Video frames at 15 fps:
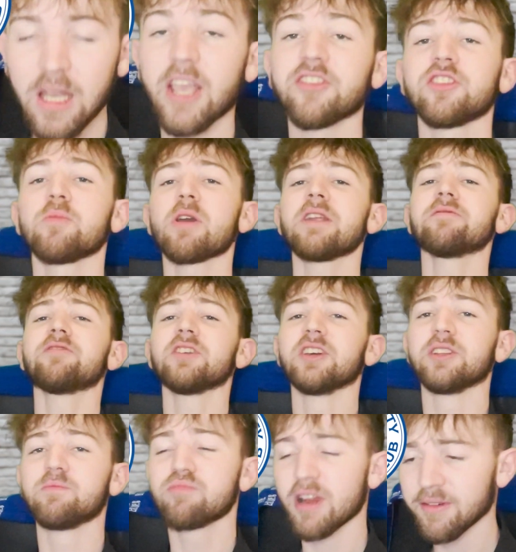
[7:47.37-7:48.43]
Leicester
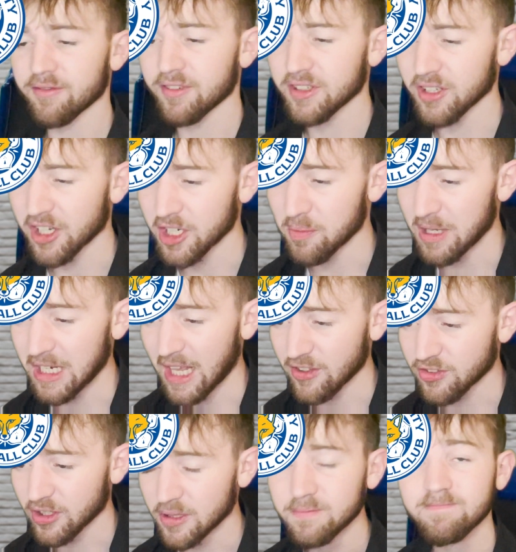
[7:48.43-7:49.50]
Brentford! Brentford are going to beat
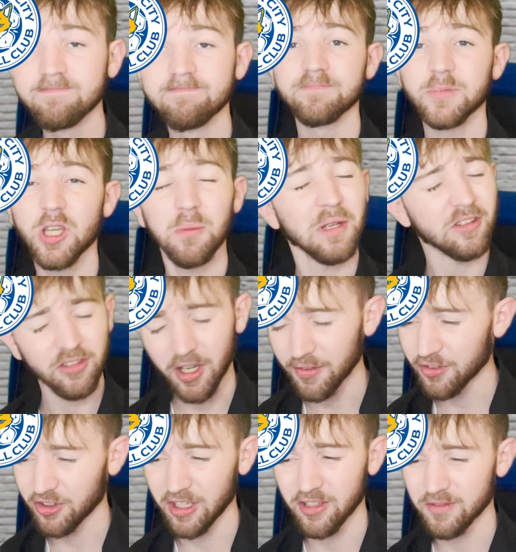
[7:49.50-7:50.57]
Leicester. Going to be a
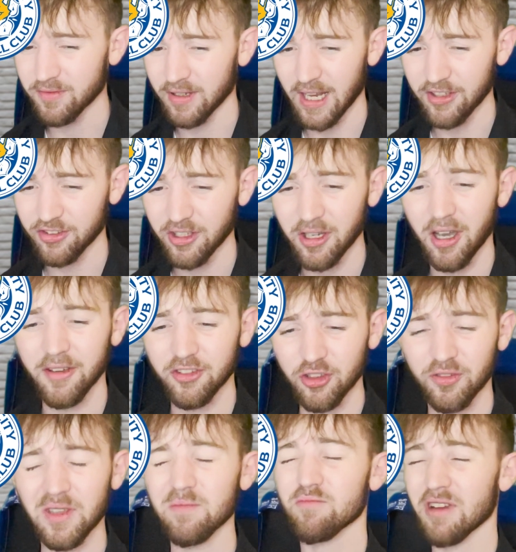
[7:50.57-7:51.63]
tough season for Leicester. I
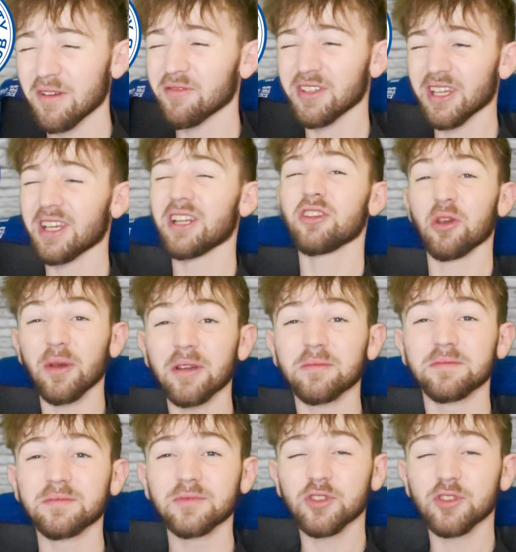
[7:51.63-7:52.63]
just think Brentford are going to do it.